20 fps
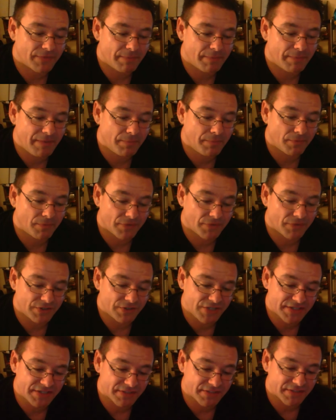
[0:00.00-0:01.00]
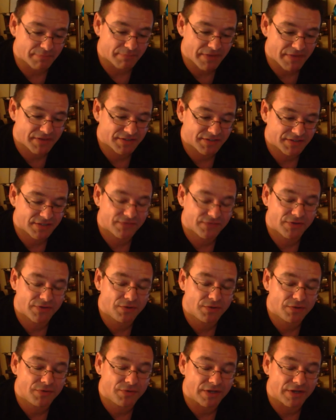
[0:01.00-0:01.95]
the Jesus mythicist view